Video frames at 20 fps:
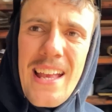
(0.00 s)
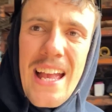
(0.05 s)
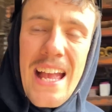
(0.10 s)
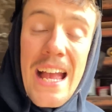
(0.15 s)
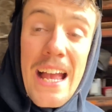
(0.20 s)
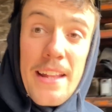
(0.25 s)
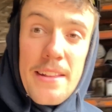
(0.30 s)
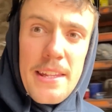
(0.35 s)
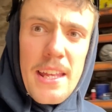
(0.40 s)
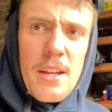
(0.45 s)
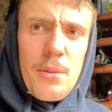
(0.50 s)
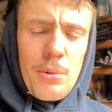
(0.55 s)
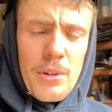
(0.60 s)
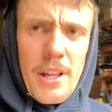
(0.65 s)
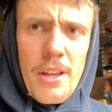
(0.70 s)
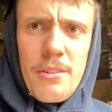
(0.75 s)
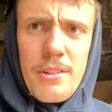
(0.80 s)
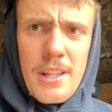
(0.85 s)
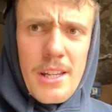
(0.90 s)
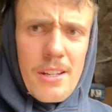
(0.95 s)
And anyone
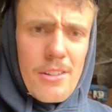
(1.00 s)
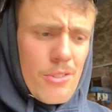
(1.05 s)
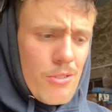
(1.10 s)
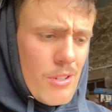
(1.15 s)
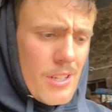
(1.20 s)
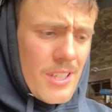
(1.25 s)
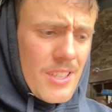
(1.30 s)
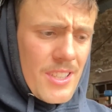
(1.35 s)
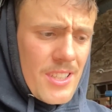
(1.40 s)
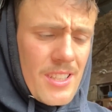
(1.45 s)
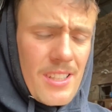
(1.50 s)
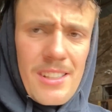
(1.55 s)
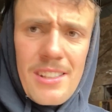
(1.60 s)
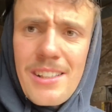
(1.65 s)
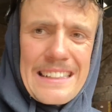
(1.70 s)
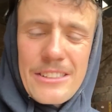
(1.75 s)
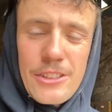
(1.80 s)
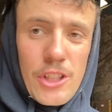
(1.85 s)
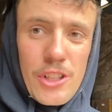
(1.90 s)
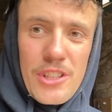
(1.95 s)
out there who is
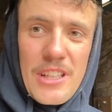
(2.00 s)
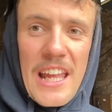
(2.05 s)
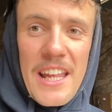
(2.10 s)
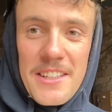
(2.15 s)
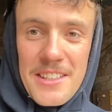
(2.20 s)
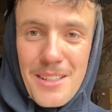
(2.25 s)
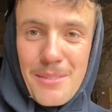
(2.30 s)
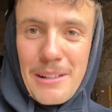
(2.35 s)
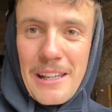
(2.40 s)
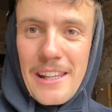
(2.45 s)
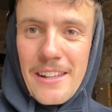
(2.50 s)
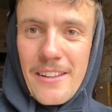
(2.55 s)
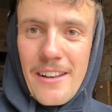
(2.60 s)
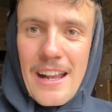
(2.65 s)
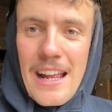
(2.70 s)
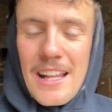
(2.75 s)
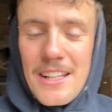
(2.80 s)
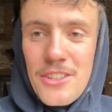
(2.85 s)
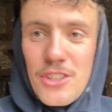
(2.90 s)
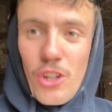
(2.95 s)
just ends up getting their
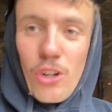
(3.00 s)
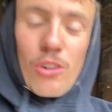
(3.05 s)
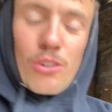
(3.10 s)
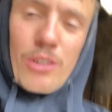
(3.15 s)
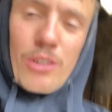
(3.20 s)
hands all